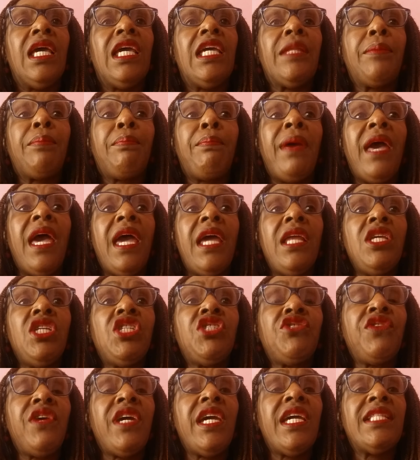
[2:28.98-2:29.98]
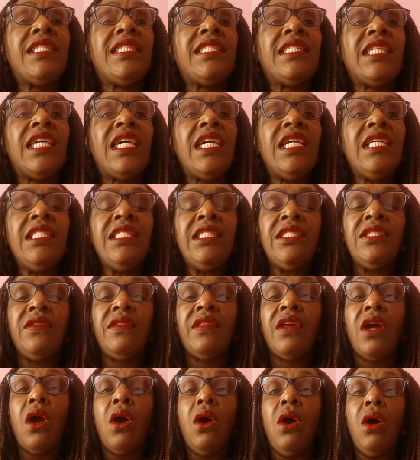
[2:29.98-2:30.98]
It penetrates into
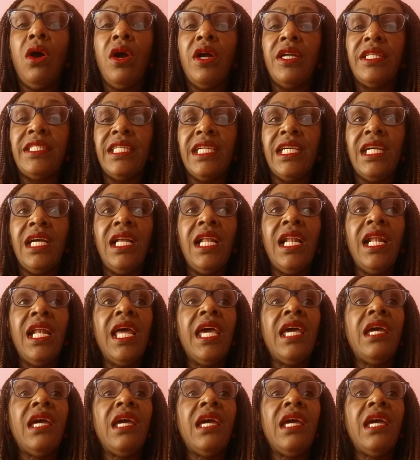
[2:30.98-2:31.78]
the cortical